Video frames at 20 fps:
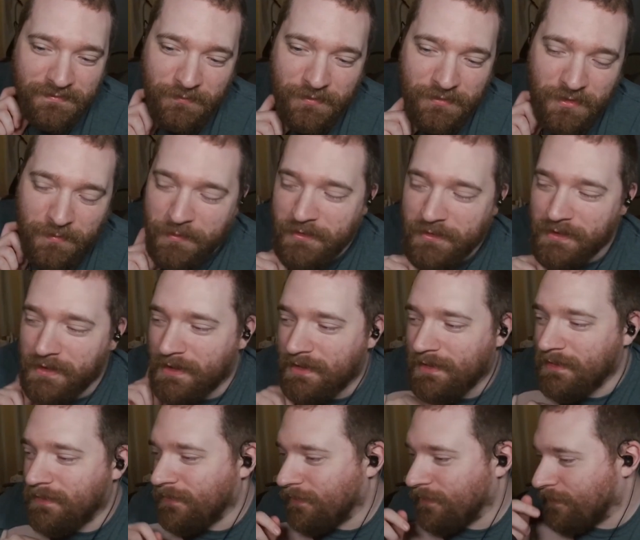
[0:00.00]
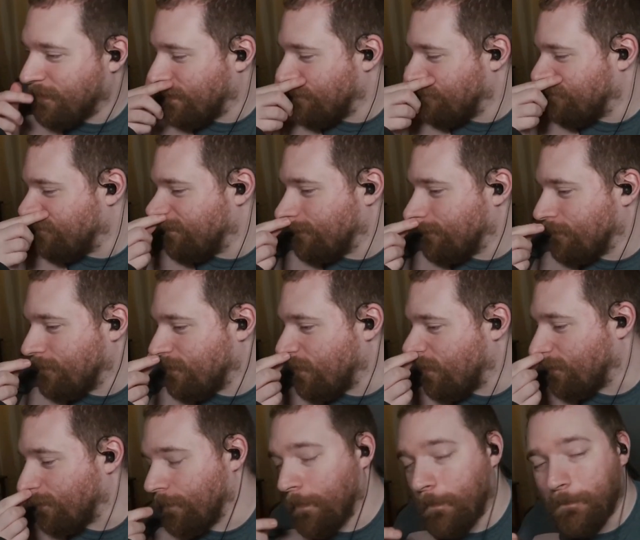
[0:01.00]
You want to talk about ConnectiCon? Okay.
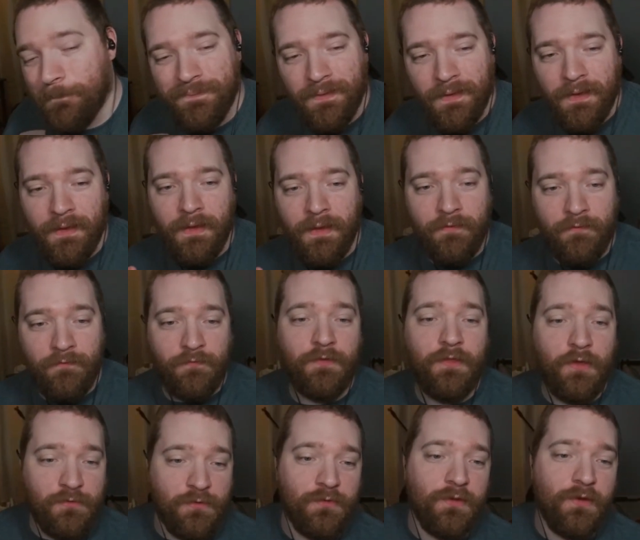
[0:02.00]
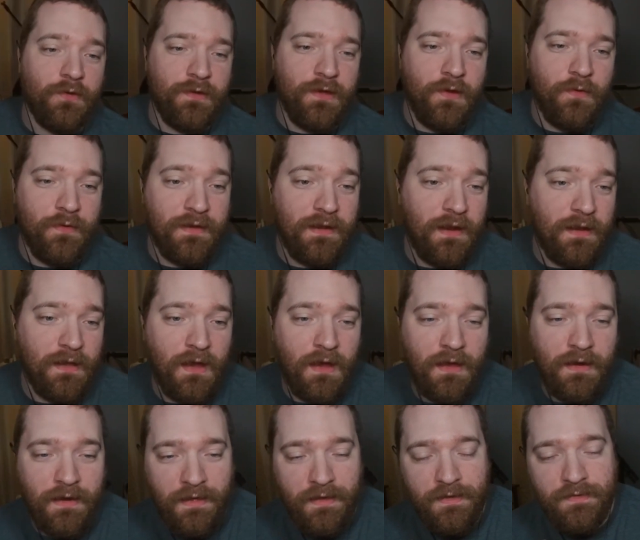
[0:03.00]
So, for those who don't know,
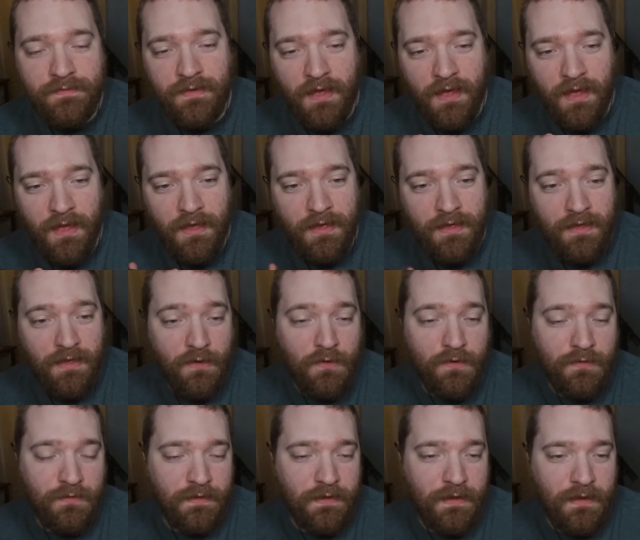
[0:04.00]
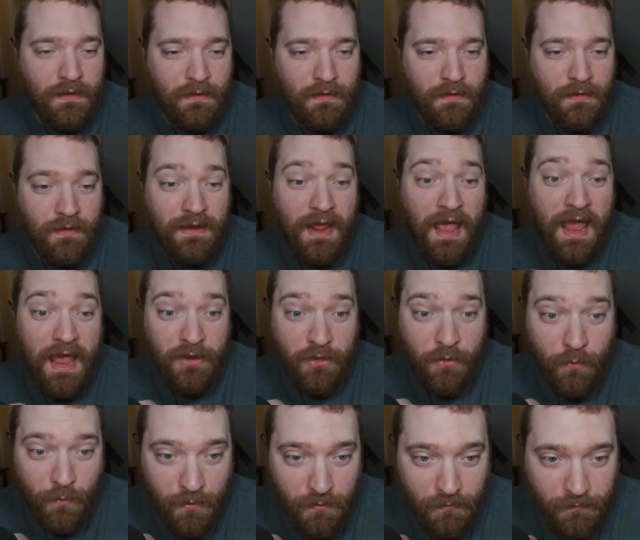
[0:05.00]
ConnectiCon is an
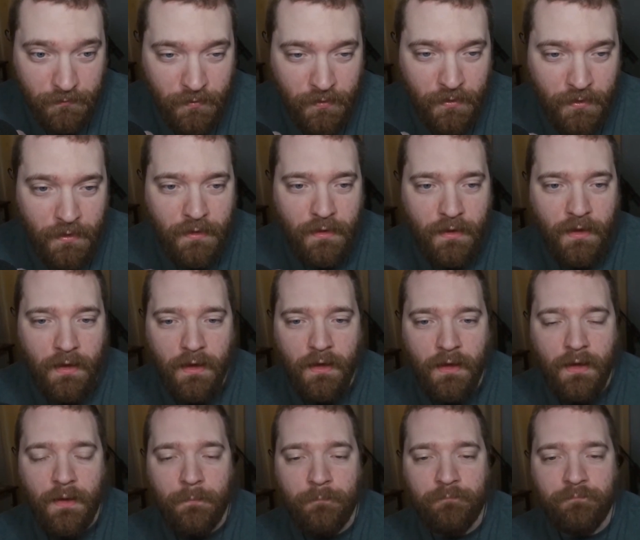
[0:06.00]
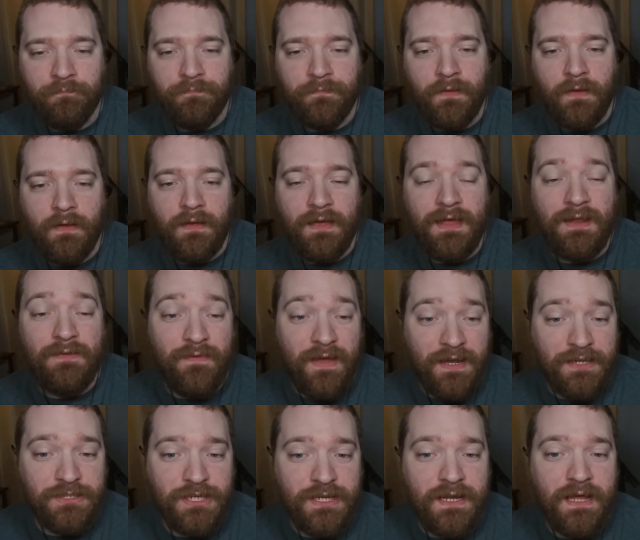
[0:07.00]
annual
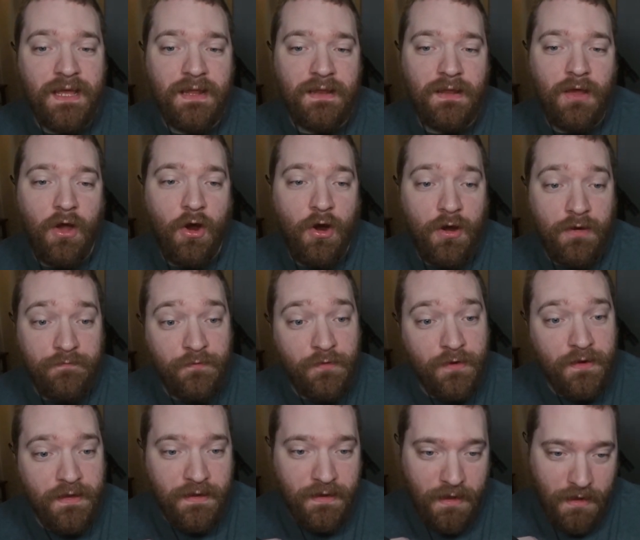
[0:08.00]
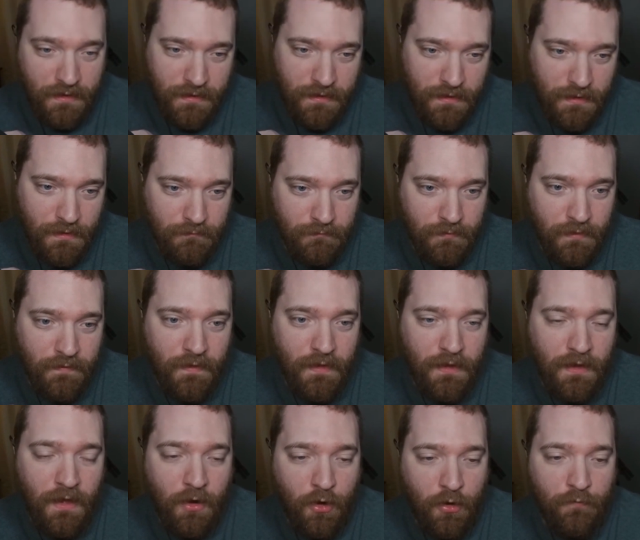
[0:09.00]
convention in Hartford, Connecticut, in the
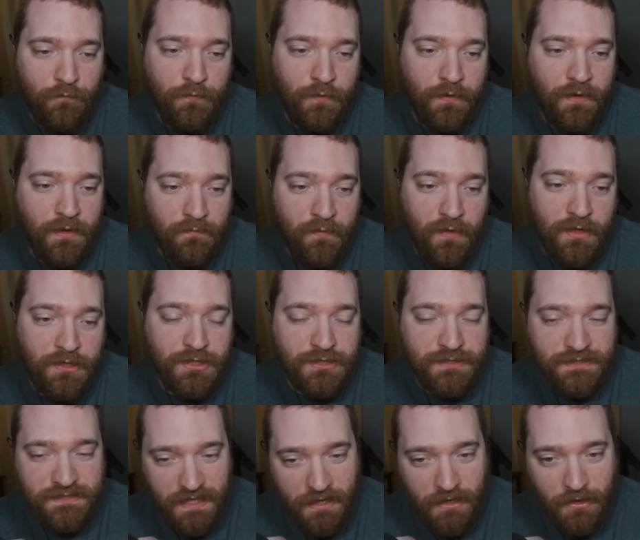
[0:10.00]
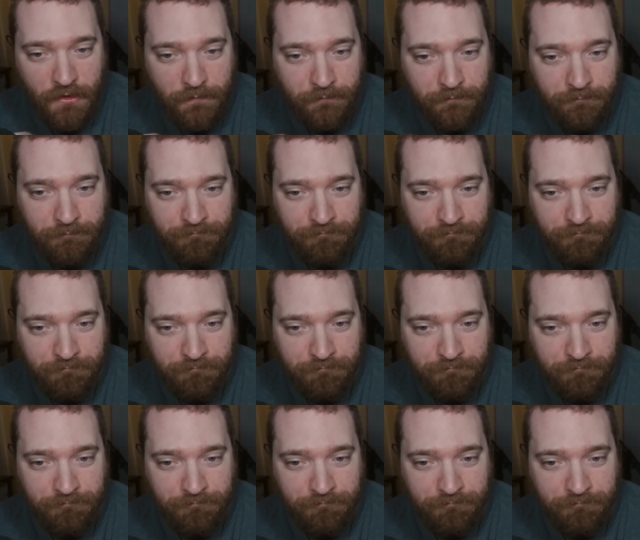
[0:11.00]
Hartford Convention Center.